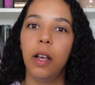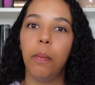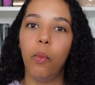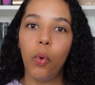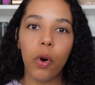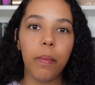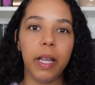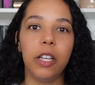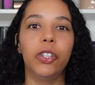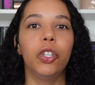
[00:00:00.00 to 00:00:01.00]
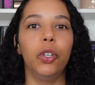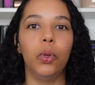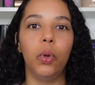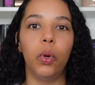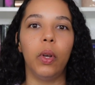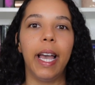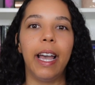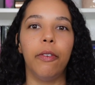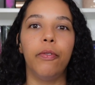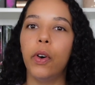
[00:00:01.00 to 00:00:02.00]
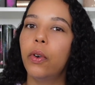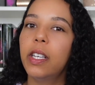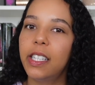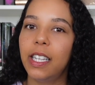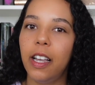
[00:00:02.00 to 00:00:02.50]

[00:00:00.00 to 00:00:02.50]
more minuscule and focus